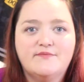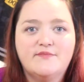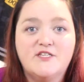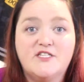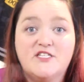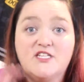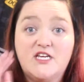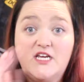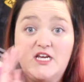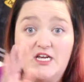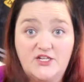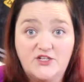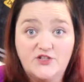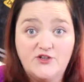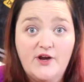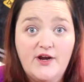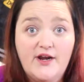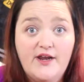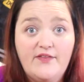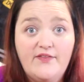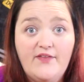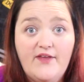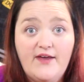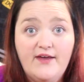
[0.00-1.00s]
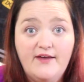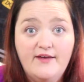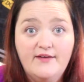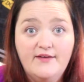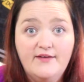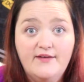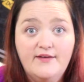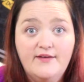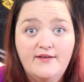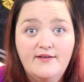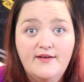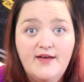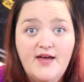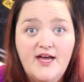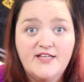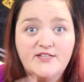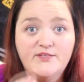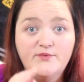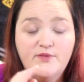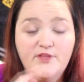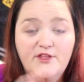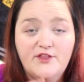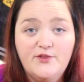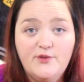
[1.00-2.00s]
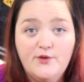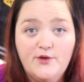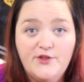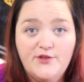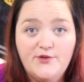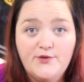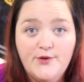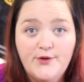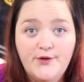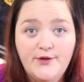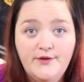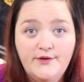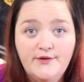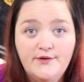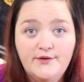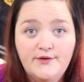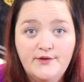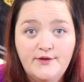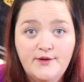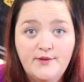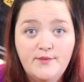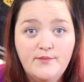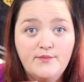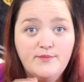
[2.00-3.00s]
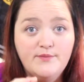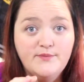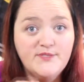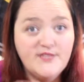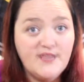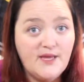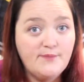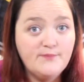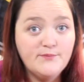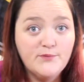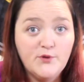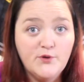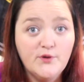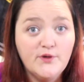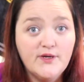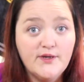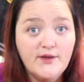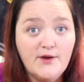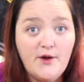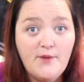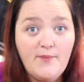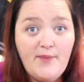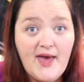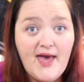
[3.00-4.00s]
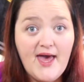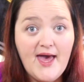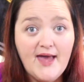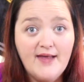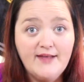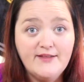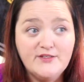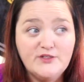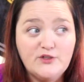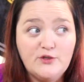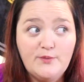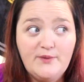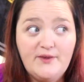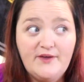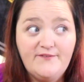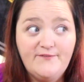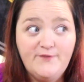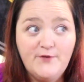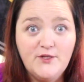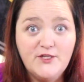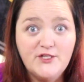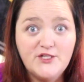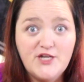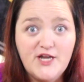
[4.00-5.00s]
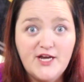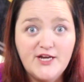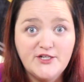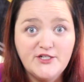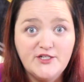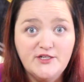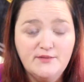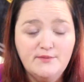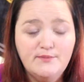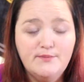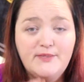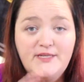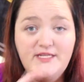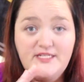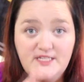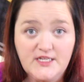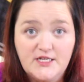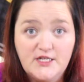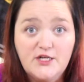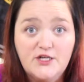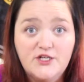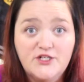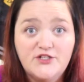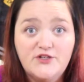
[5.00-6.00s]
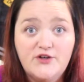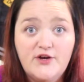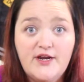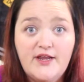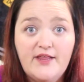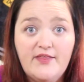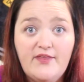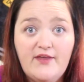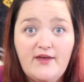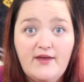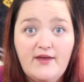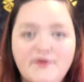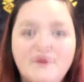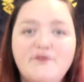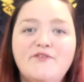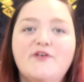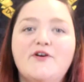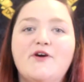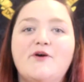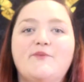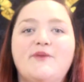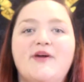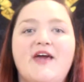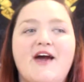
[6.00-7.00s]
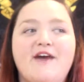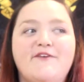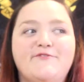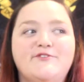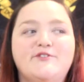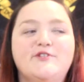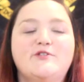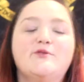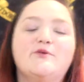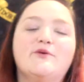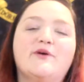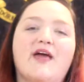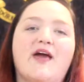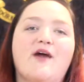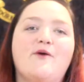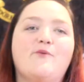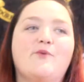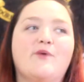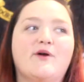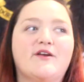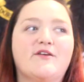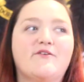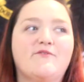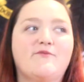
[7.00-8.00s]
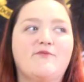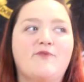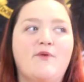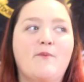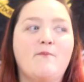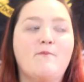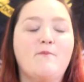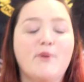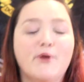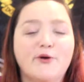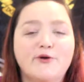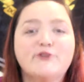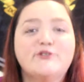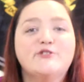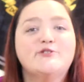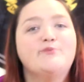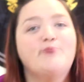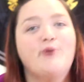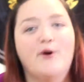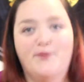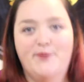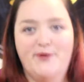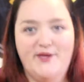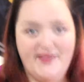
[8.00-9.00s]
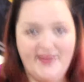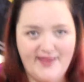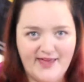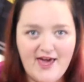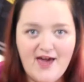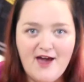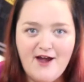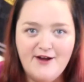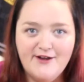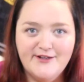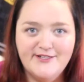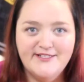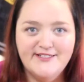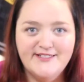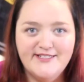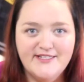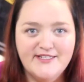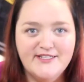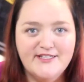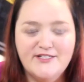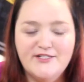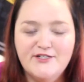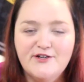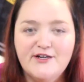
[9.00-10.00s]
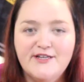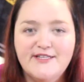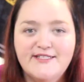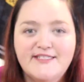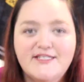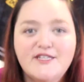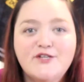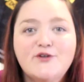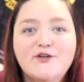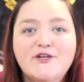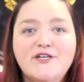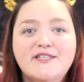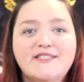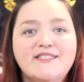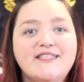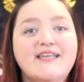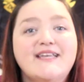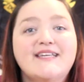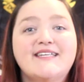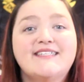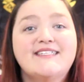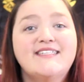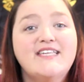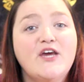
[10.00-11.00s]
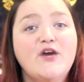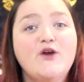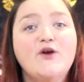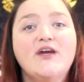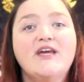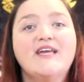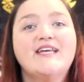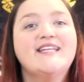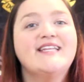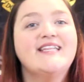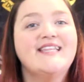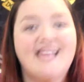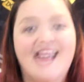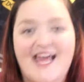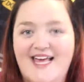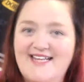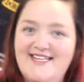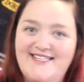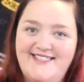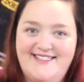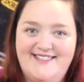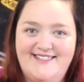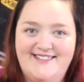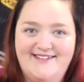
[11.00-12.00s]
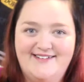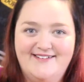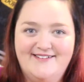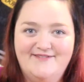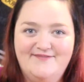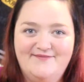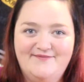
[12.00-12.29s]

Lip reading: he's gonna get straight in there. Hasn't really thought it through. Something could go bad, this could be a foolish action, but he's gonna go straight in Moving on, we have to look at one of the most popular characters in the entire series, Tyrion Lannister.